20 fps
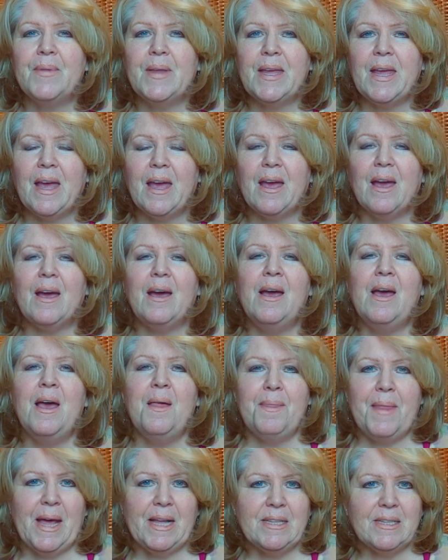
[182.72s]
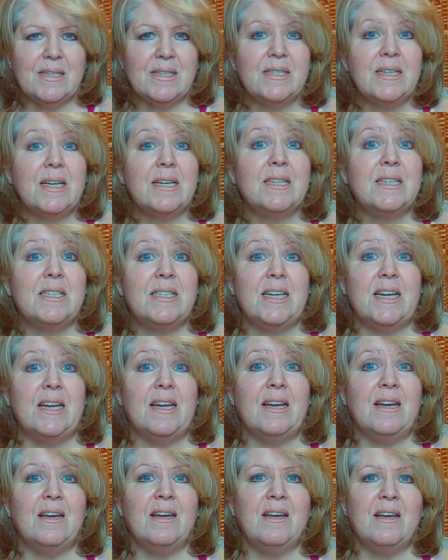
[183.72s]
Yeah, that's
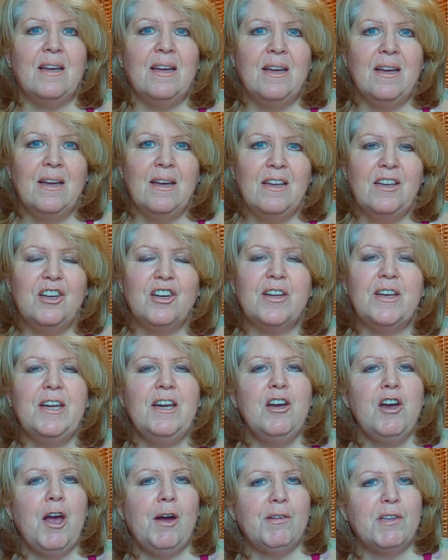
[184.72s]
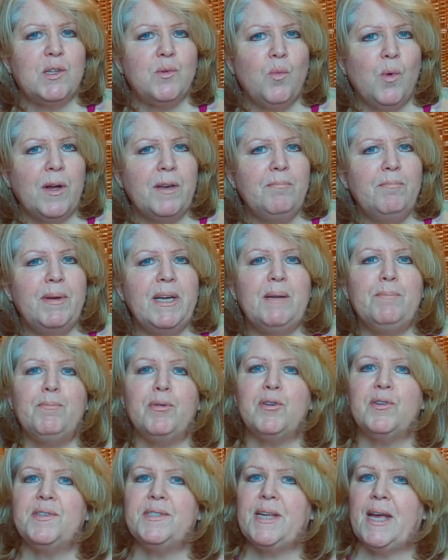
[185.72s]
60. You can hear how it's 1 beat
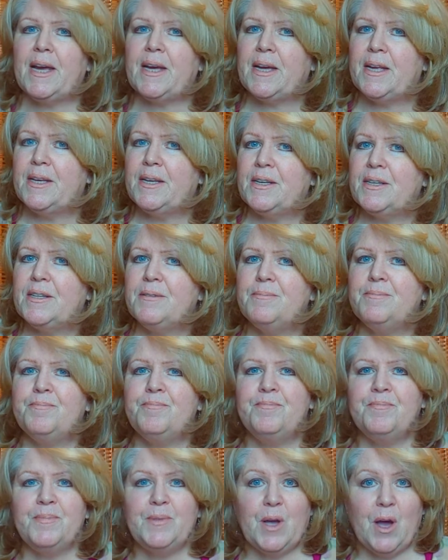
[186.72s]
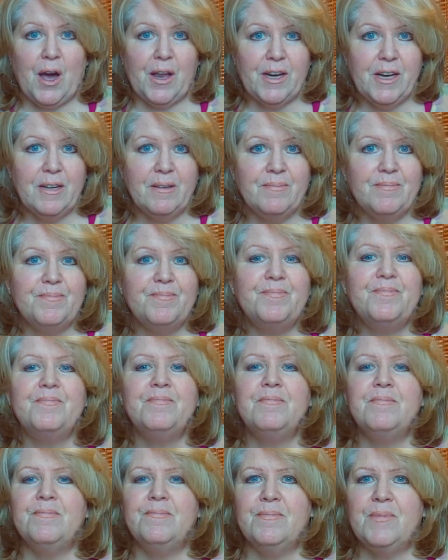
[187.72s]
per second. Got it?
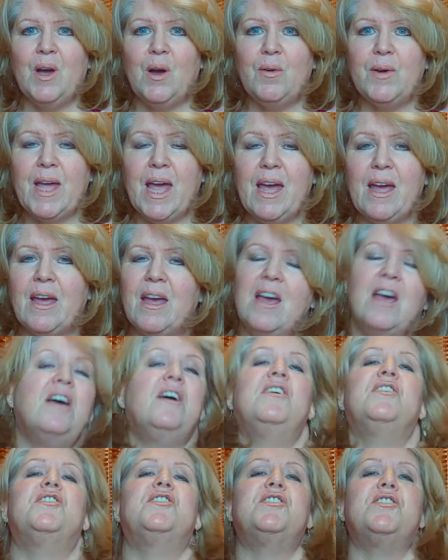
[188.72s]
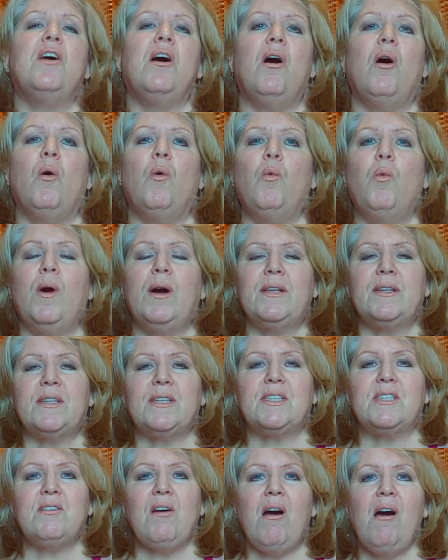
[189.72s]
Okay, so what
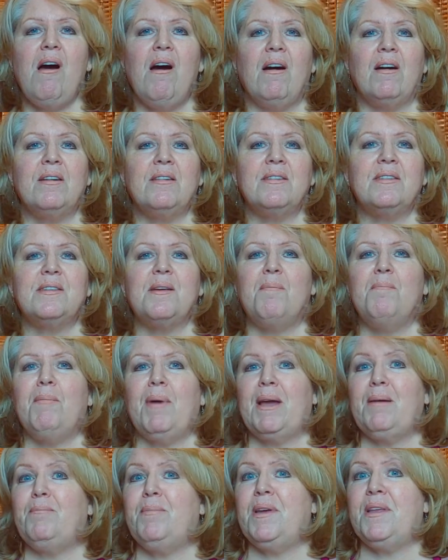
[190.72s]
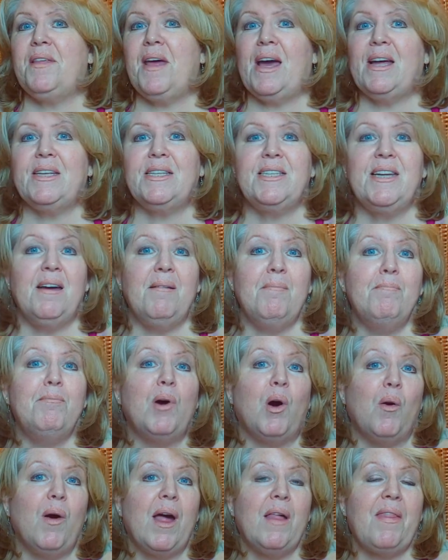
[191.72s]
songs might be that
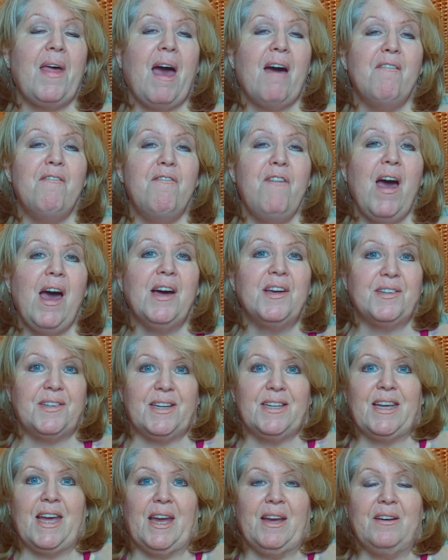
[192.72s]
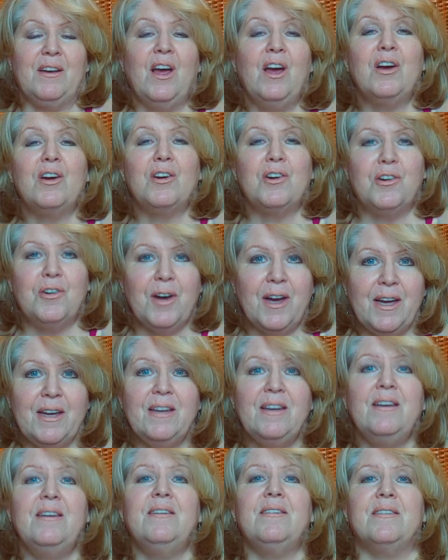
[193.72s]
tempo, that fast? Again,
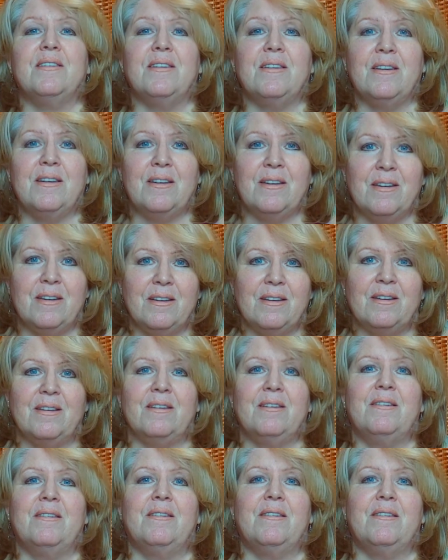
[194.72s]
crazy.